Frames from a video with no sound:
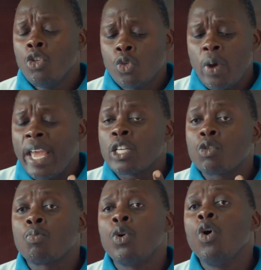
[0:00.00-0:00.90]
to
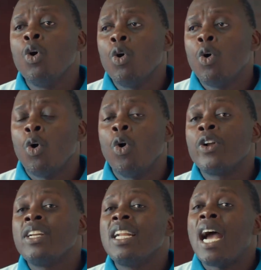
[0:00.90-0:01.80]
explore
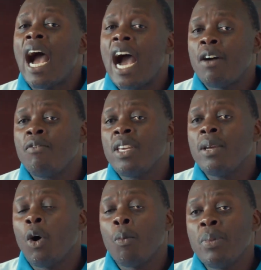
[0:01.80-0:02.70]
on
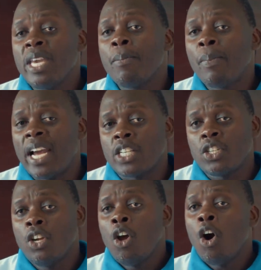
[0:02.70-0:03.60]
having or being part
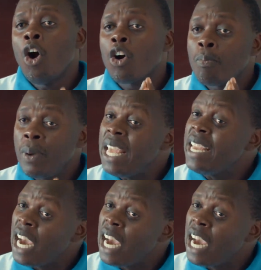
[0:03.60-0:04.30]
or playing